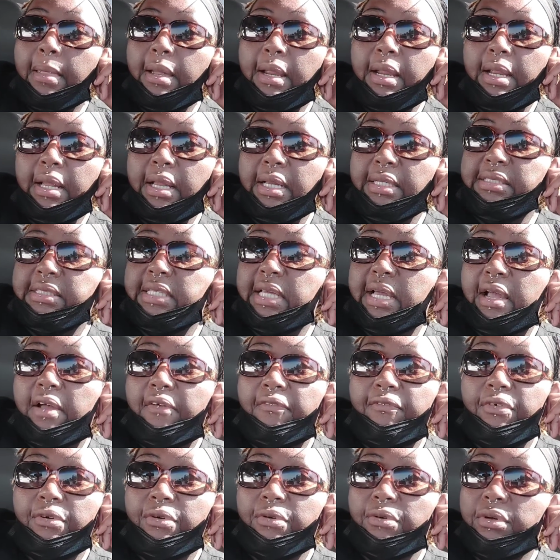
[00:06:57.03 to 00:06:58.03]
I ain't got
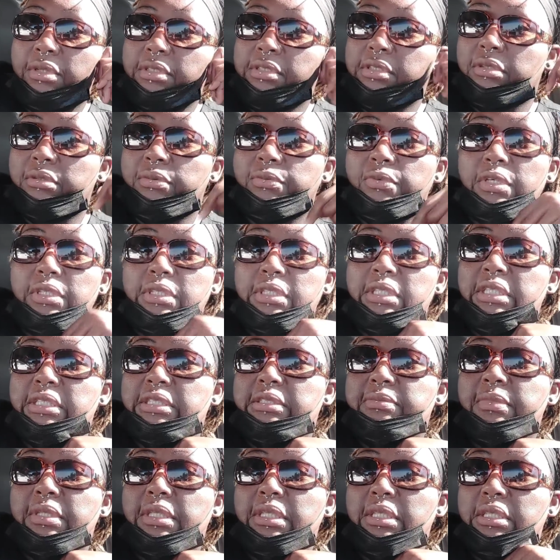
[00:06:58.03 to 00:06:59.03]
time for it. So what
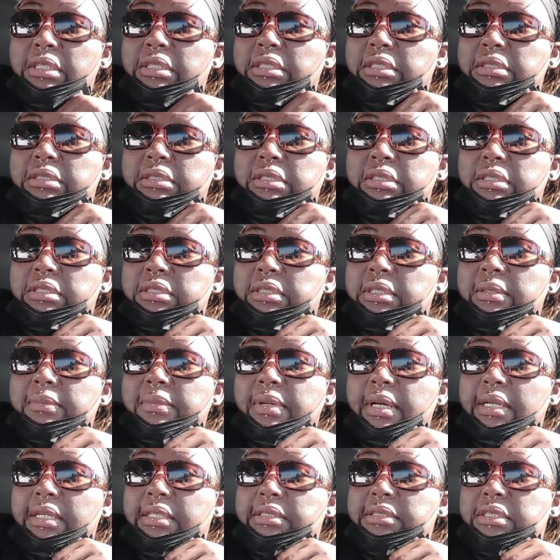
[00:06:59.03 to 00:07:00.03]
this means is
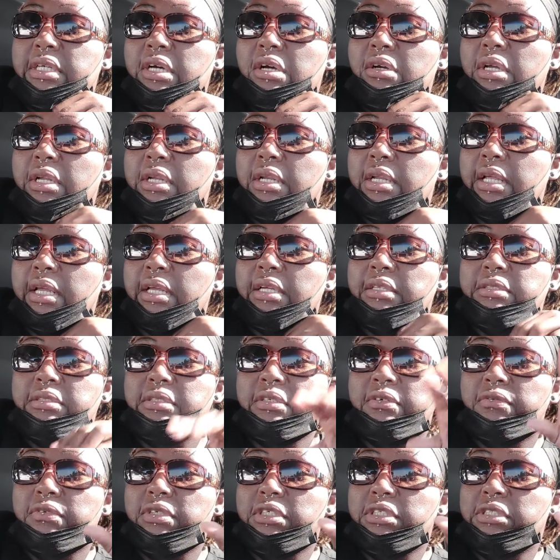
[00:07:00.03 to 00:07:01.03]
anybody that's talking
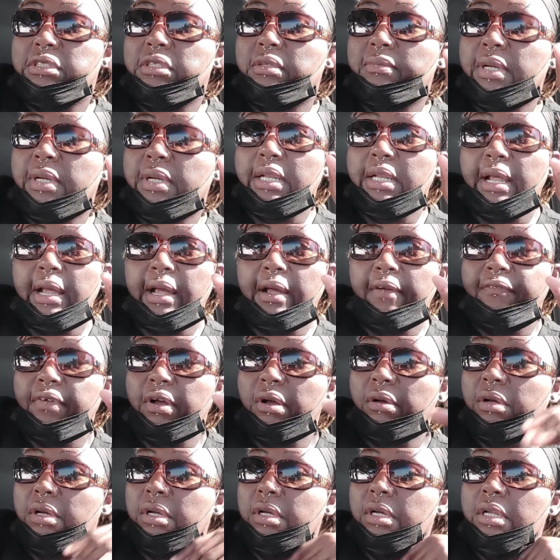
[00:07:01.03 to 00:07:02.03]
negative, wishing
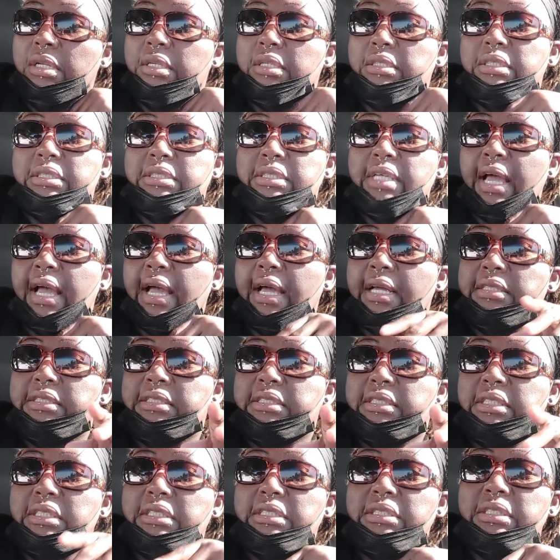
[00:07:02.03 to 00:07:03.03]
downfall, honey, this I
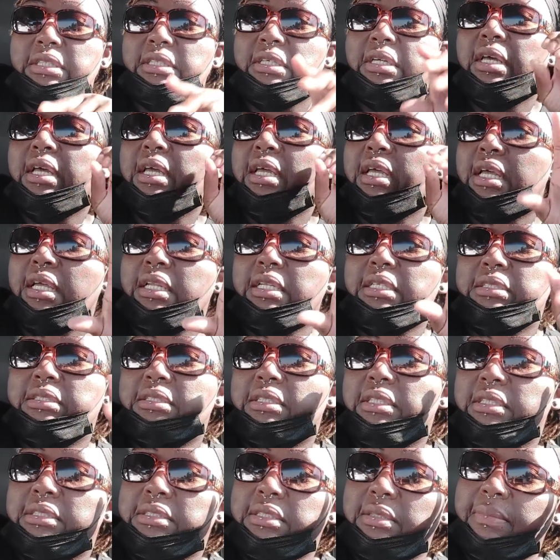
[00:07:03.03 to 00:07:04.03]
sees it and it
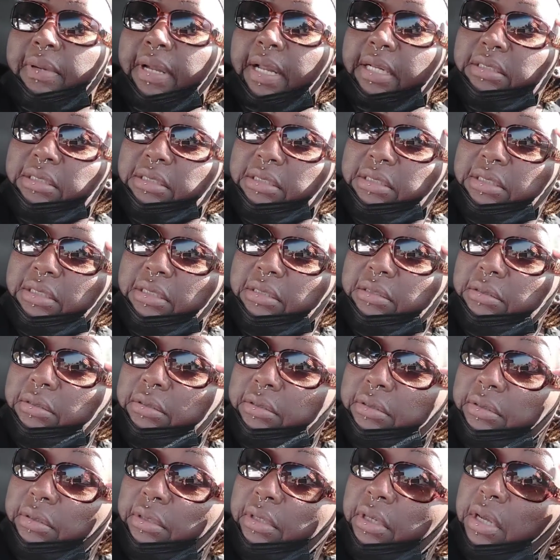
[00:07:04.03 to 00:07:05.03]
sees it back to
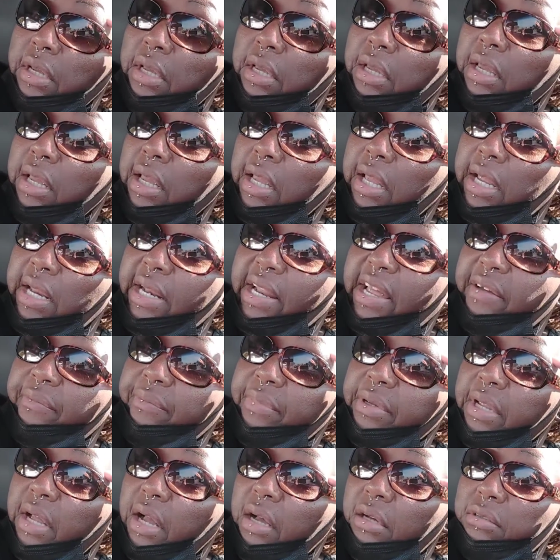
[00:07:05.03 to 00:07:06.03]
sender. And I've
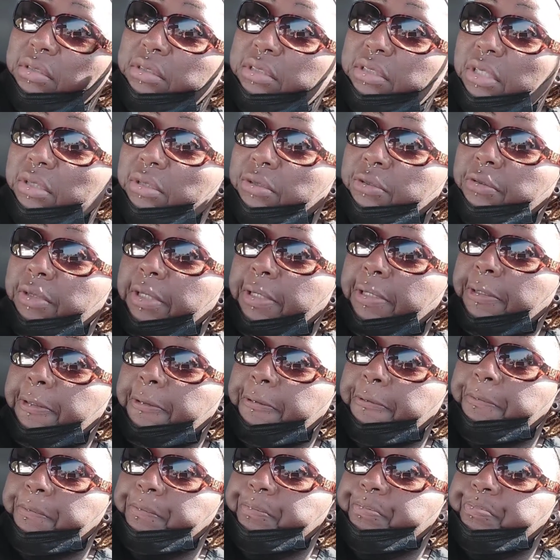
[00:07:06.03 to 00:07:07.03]
been also
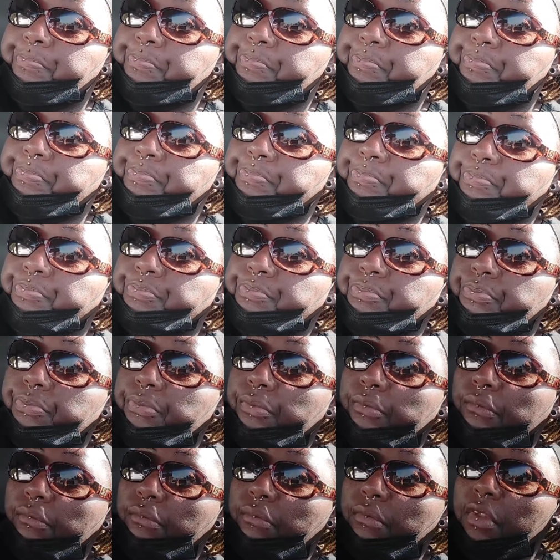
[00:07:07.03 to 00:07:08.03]
um
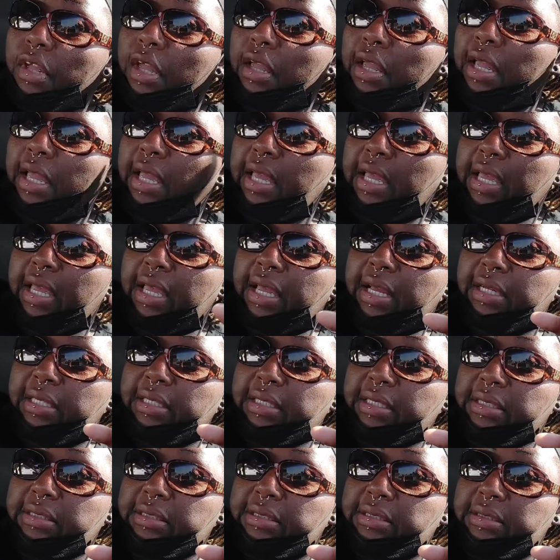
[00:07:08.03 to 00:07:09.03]
egg
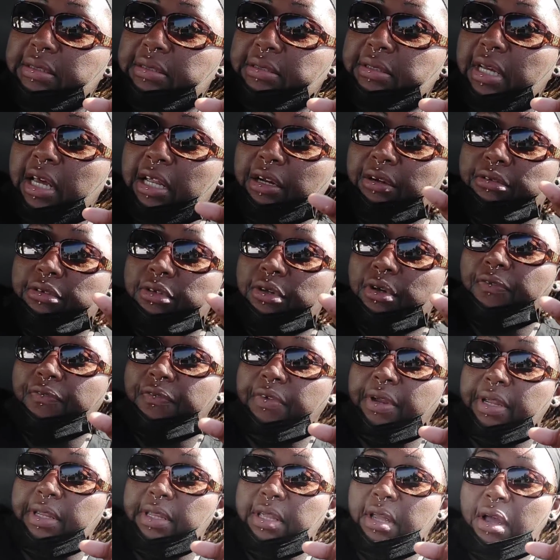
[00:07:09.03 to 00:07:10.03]
cleansing. I don't know
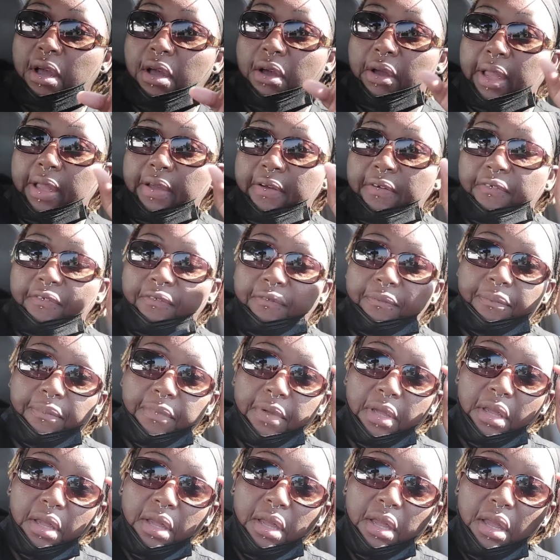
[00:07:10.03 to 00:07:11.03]
if y'all have
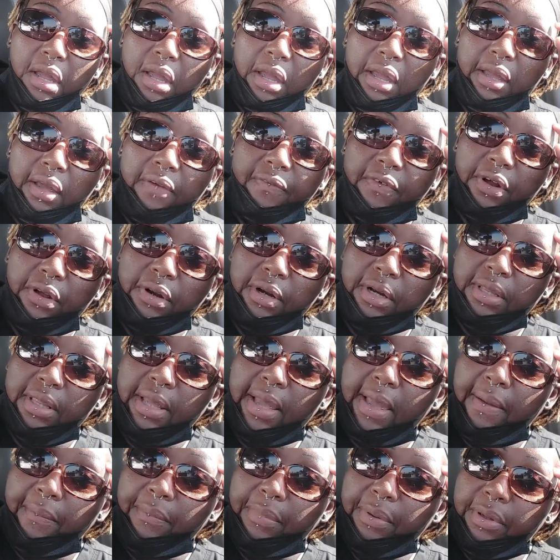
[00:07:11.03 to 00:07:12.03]
ever heard of
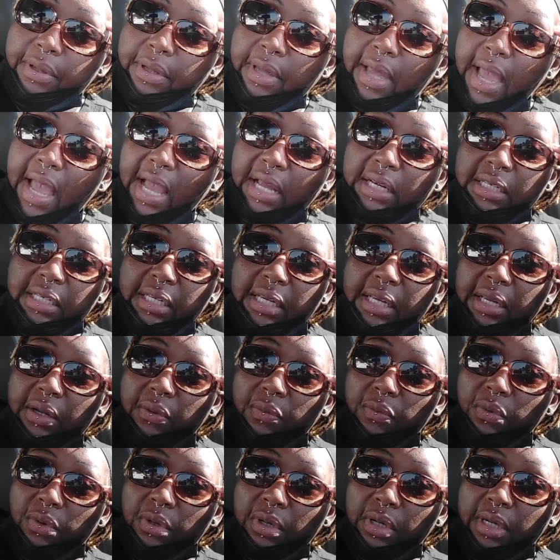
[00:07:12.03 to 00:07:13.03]
that, but I did
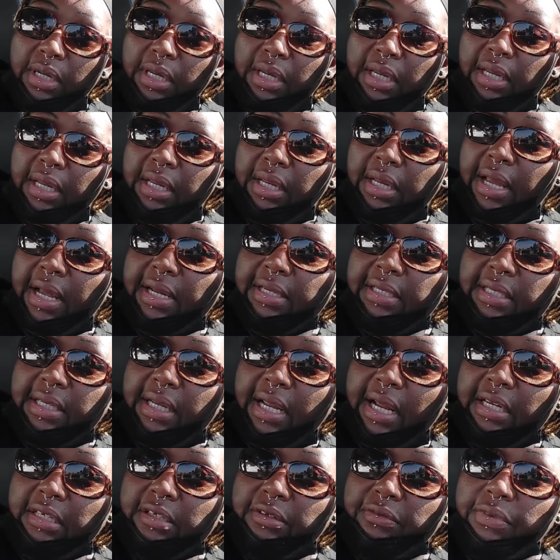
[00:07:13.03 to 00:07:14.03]
one and I didn't
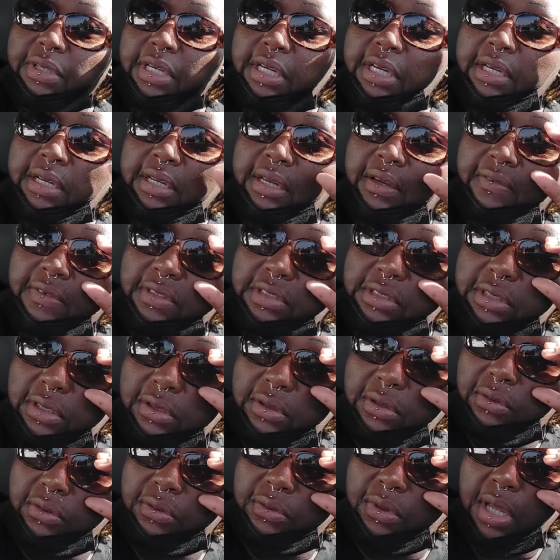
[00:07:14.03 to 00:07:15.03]
like the reading of it.
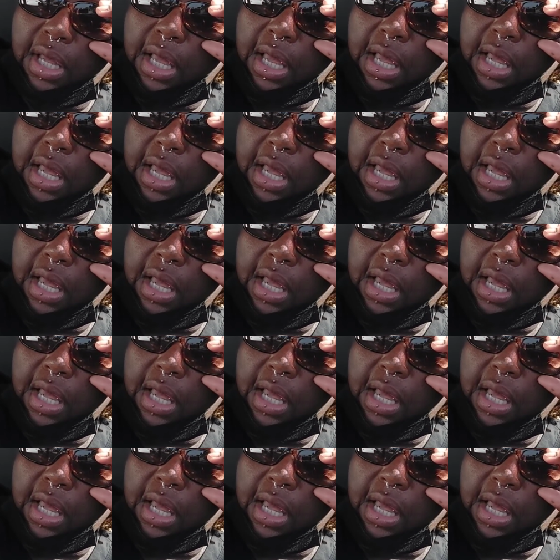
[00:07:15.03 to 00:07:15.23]
So